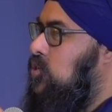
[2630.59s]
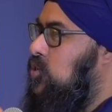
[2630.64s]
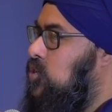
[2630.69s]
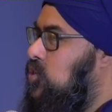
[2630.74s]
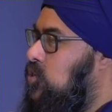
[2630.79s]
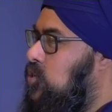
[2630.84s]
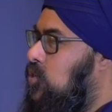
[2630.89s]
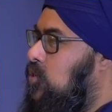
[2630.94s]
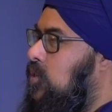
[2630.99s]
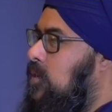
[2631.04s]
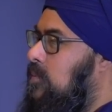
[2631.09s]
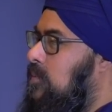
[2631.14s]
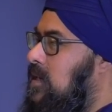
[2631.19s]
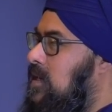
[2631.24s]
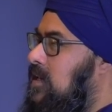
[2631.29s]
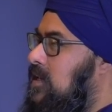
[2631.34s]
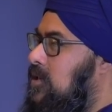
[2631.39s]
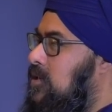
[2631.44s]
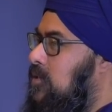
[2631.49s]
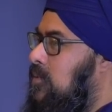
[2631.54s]
to scream
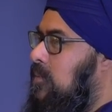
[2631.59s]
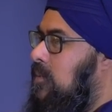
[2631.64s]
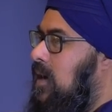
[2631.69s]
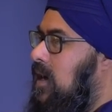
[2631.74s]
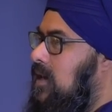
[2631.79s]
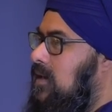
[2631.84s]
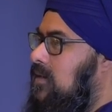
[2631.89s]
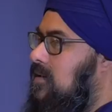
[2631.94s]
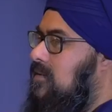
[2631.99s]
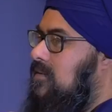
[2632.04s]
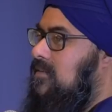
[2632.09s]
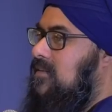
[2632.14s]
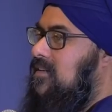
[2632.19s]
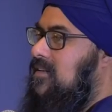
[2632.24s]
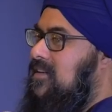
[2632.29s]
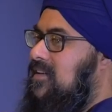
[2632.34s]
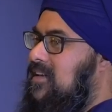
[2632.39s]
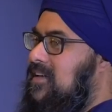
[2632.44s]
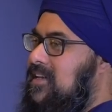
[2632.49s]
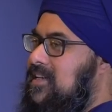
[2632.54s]
it in your mind
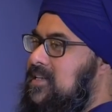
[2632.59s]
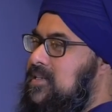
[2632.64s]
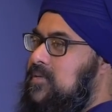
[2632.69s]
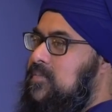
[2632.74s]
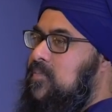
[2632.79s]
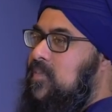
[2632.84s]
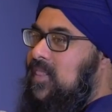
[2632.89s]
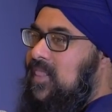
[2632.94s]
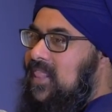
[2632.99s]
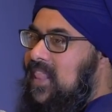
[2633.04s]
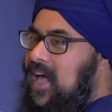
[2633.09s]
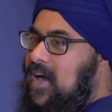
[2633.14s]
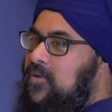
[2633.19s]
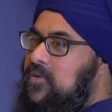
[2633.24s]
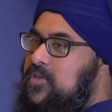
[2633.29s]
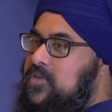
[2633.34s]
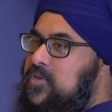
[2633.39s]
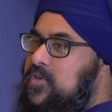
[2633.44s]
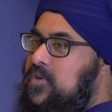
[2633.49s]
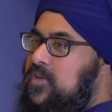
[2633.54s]
as
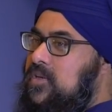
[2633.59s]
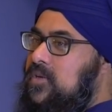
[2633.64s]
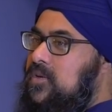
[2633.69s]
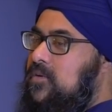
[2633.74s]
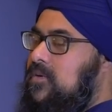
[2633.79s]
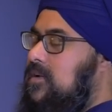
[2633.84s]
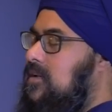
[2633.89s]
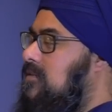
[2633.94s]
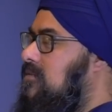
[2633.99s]
loud as you can do it.